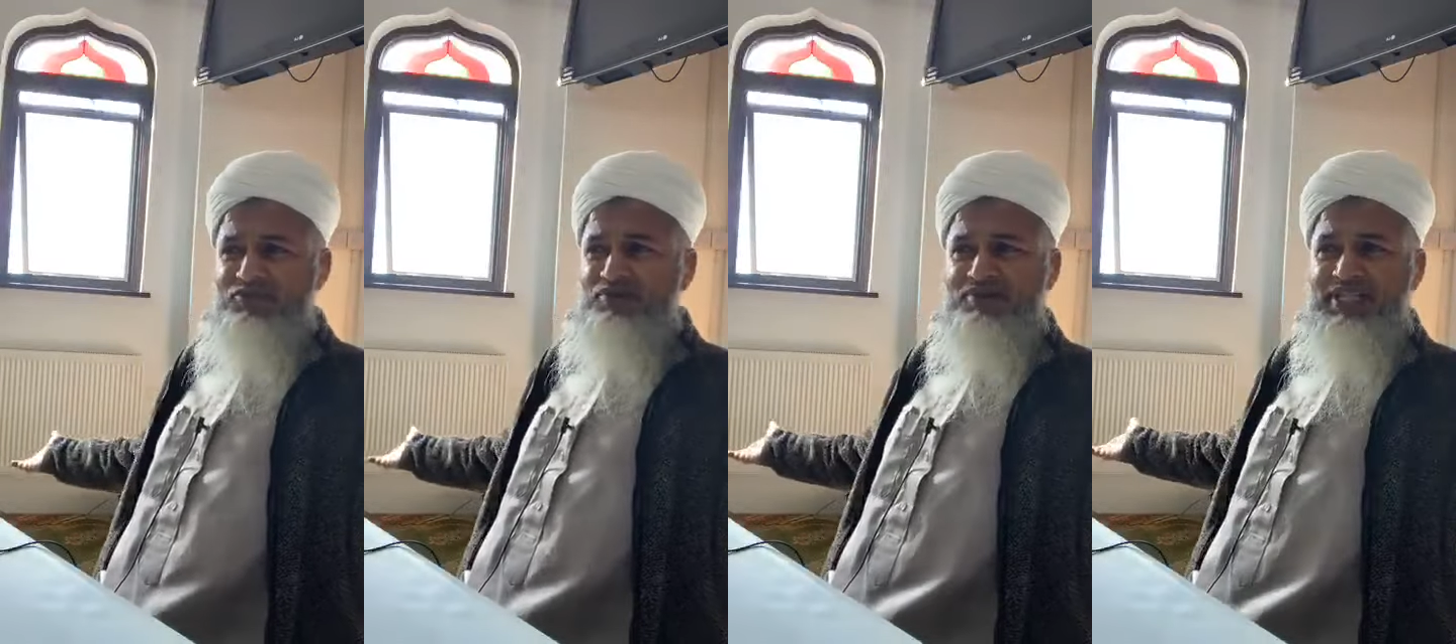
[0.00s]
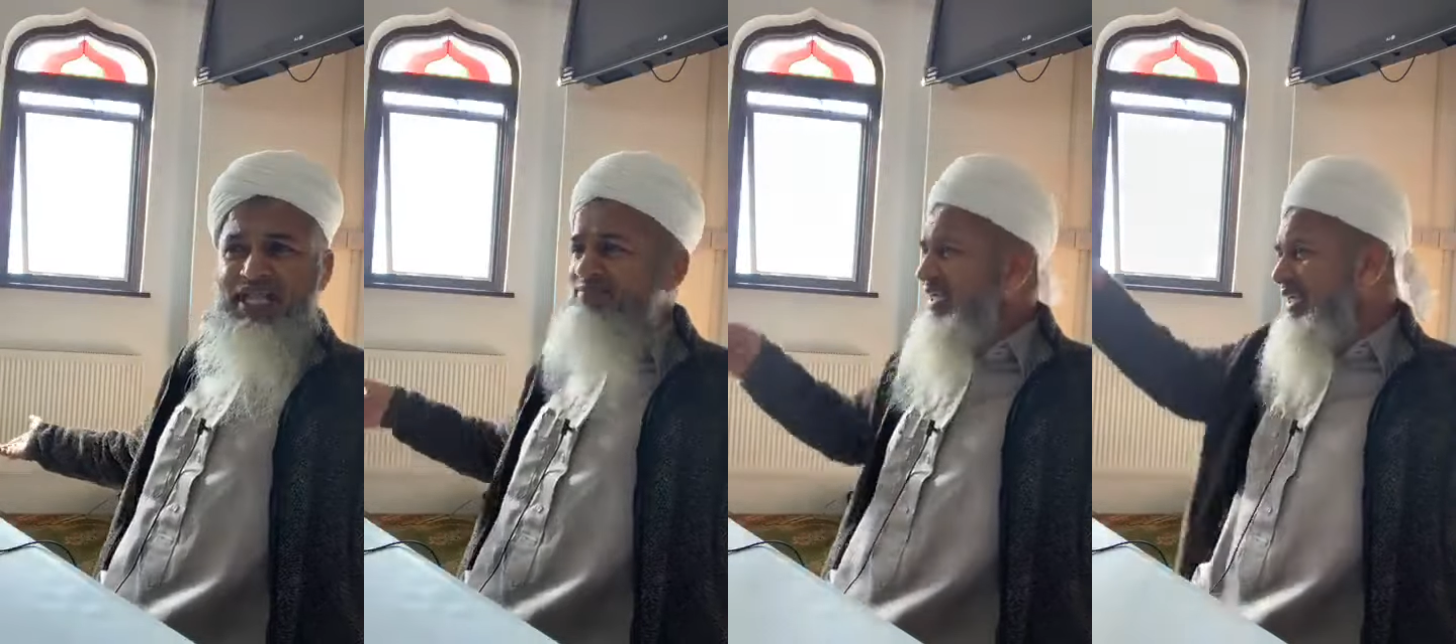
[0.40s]
you all their
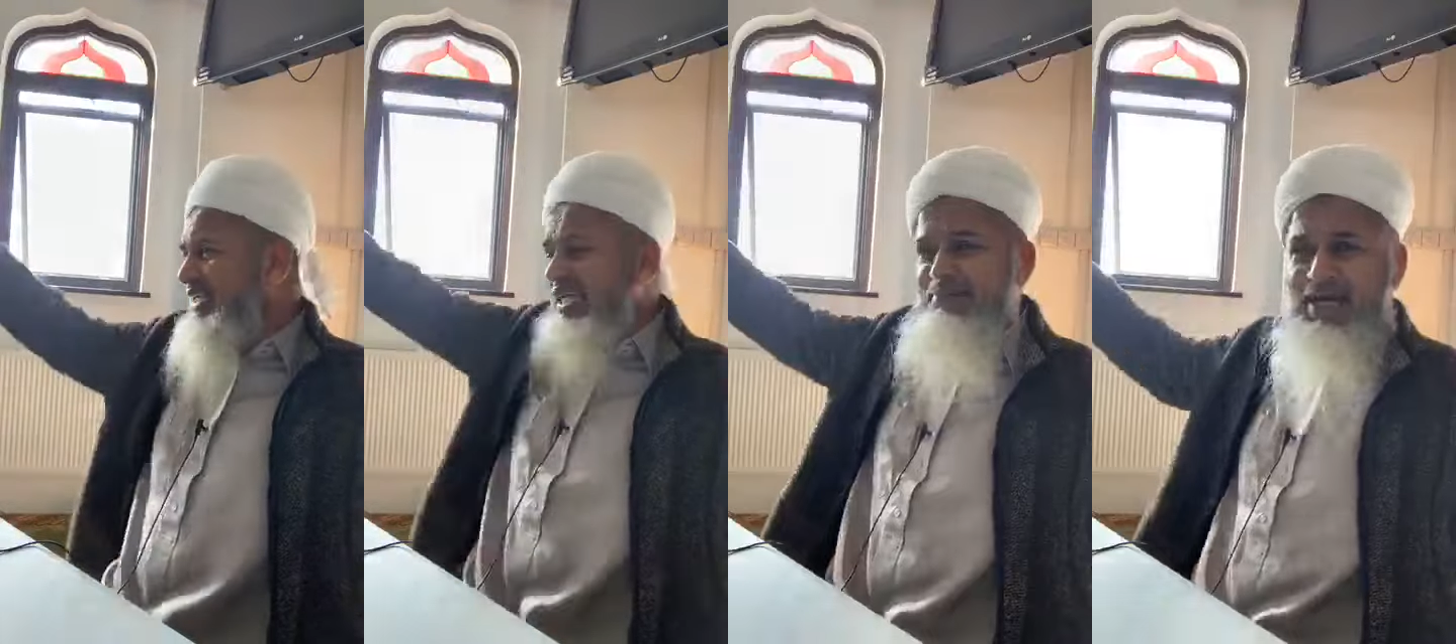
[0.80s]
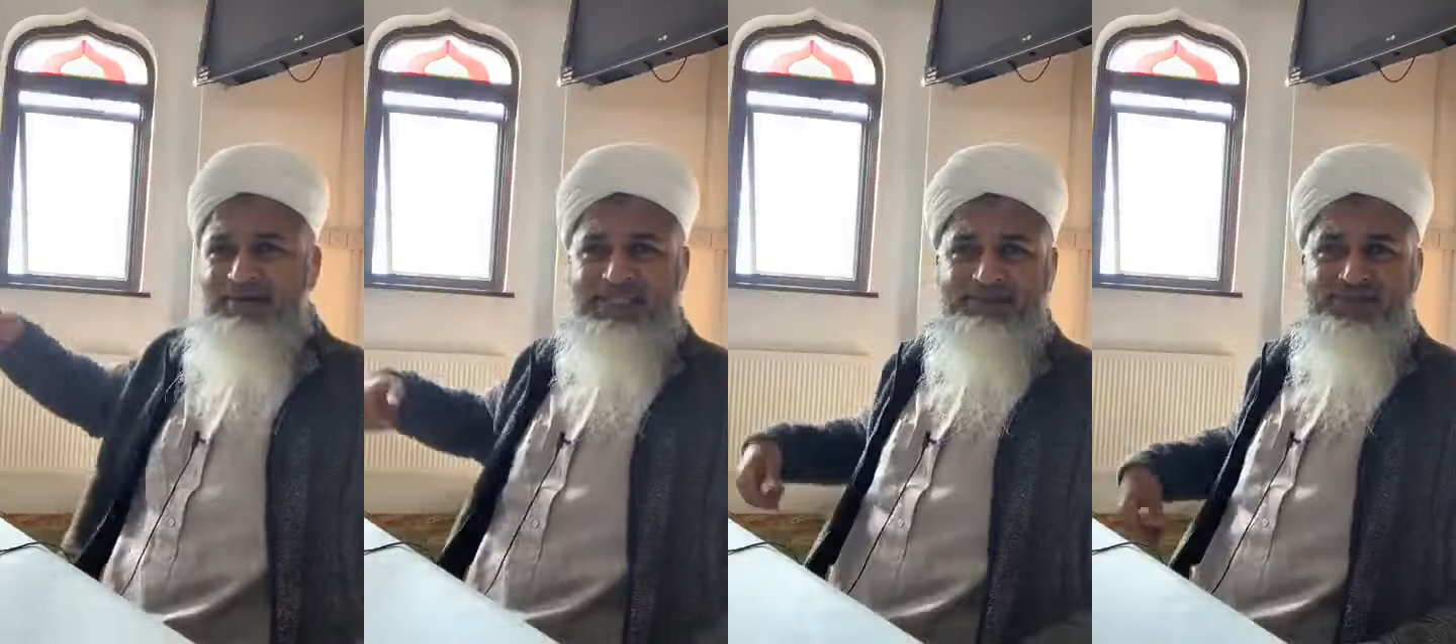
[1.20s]
lives. They're going to get
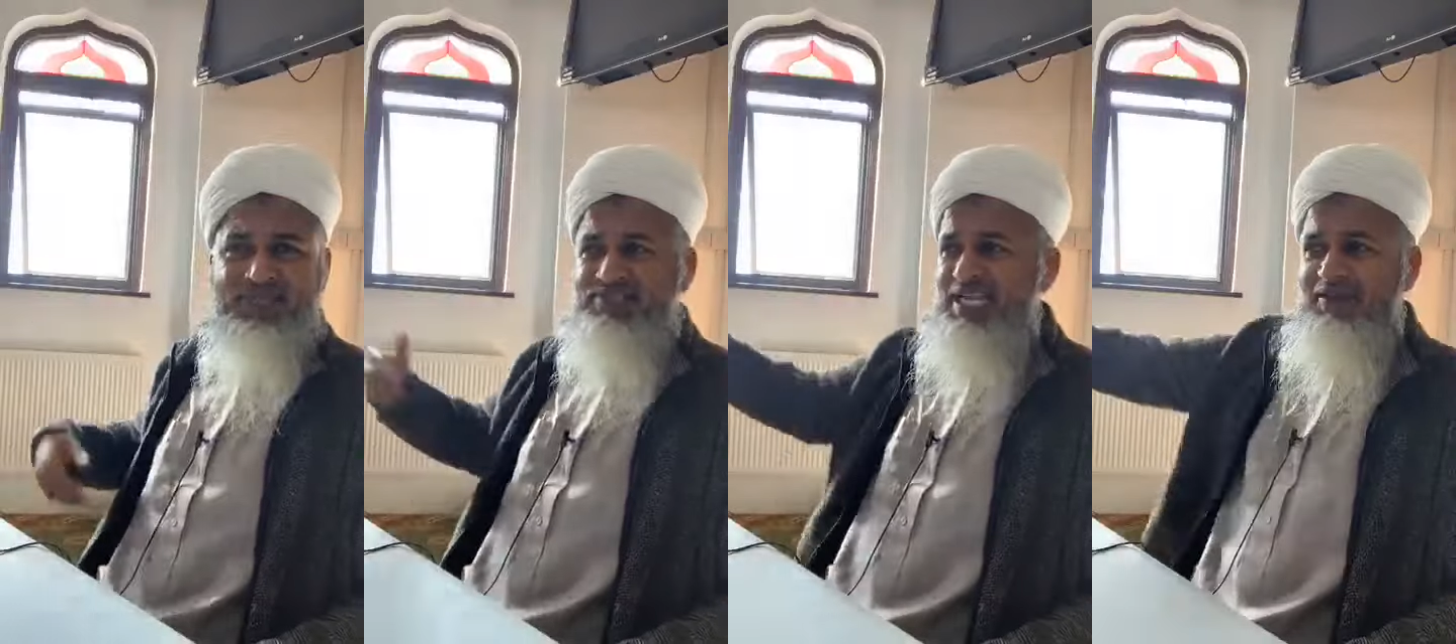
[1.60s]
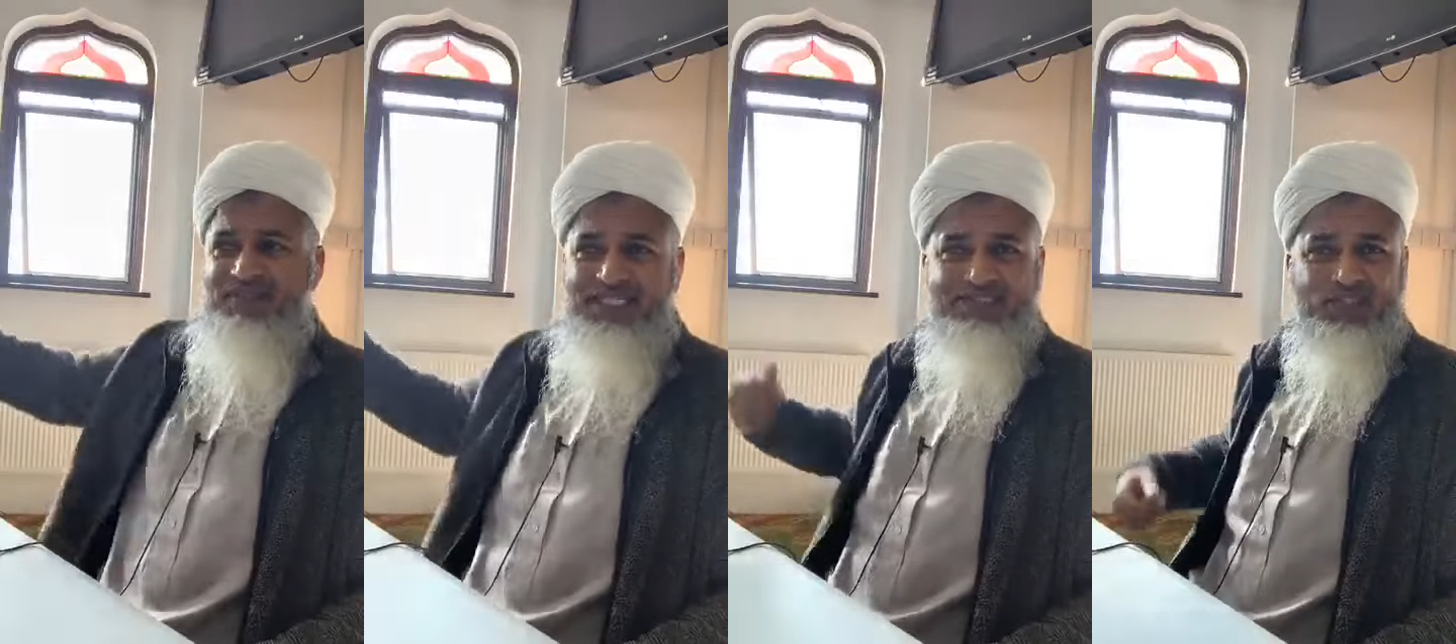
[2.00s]
married themselves and have
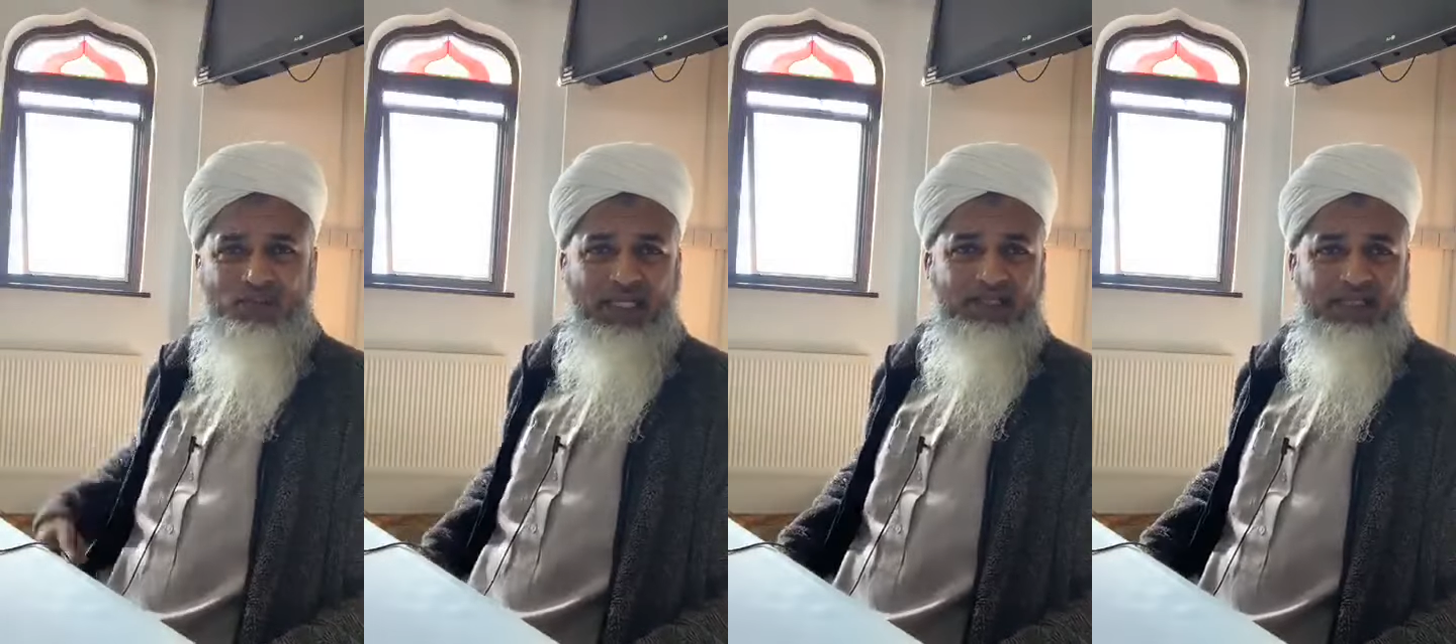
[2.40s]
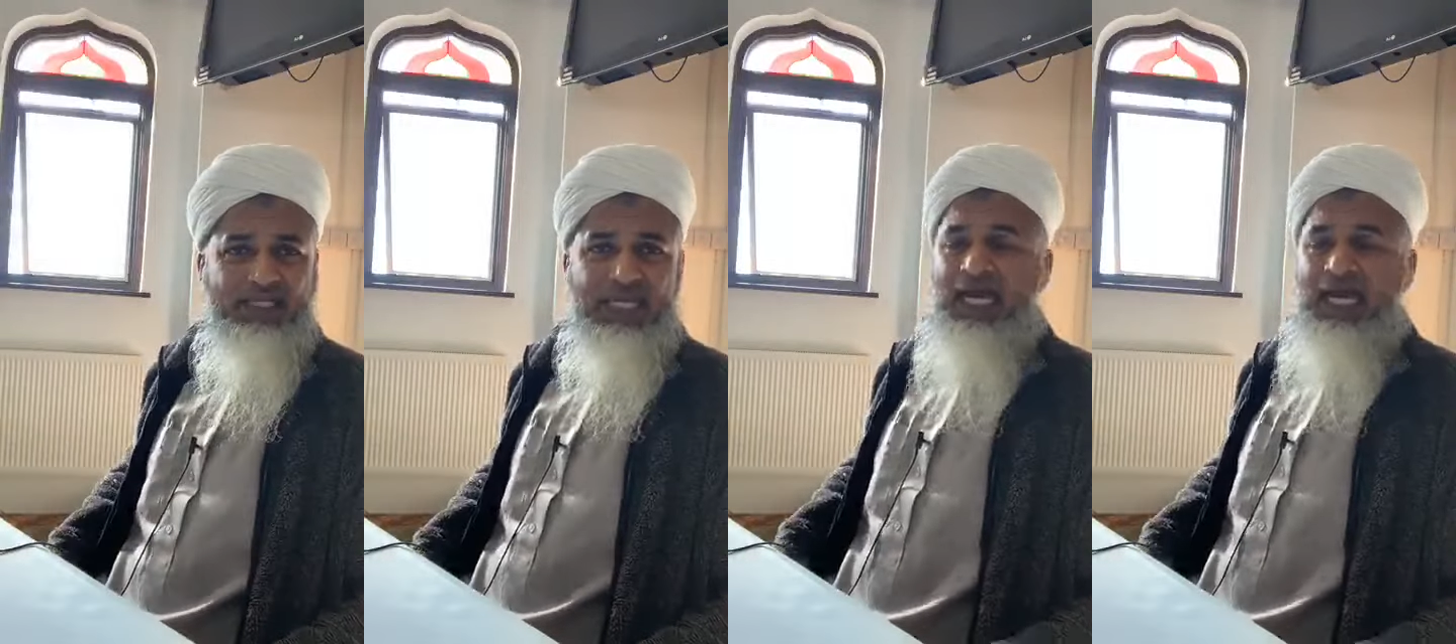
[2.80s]
kids as well.